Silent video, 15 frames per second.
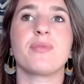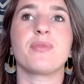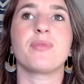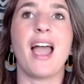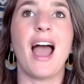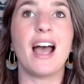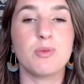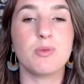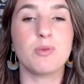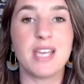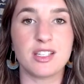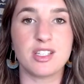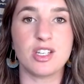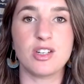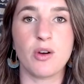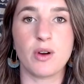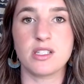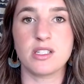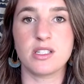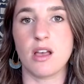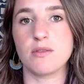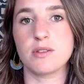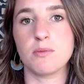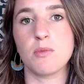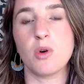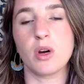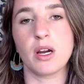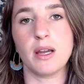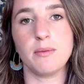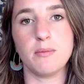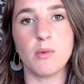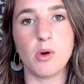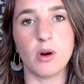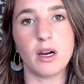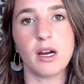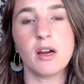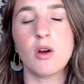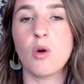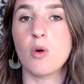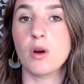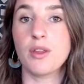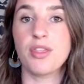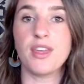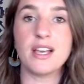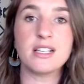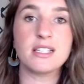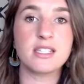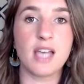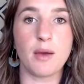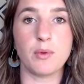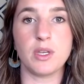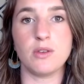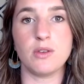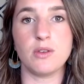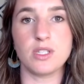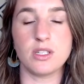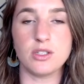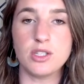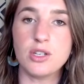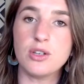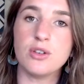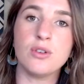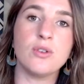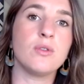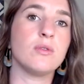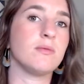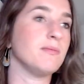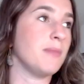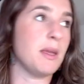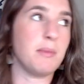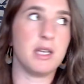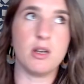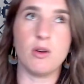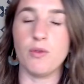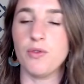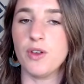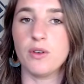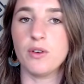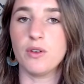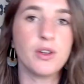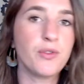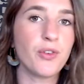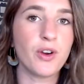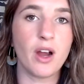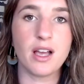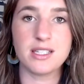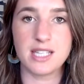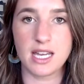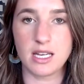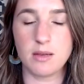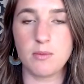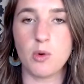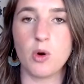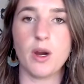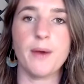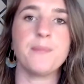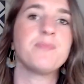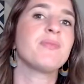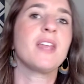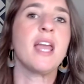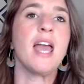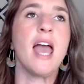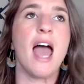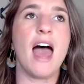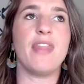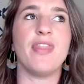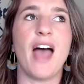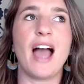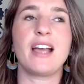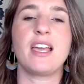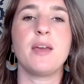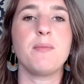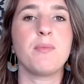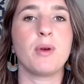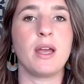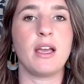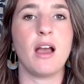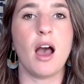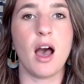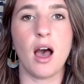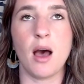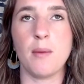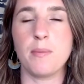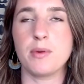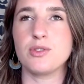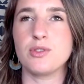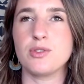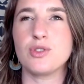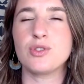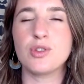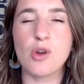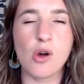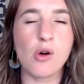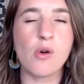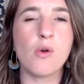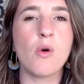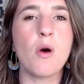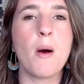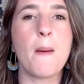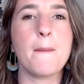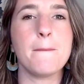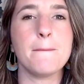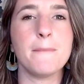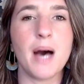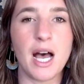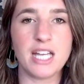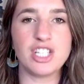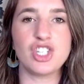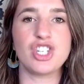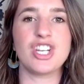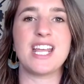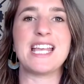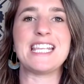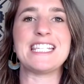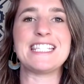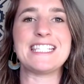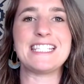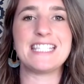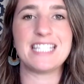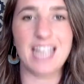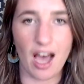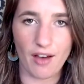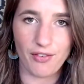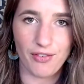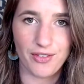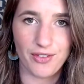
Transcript: As we get to know ourselves more and more, or things that we used to do maybe don't feel good for us anymore. And that can bring up so much stuff.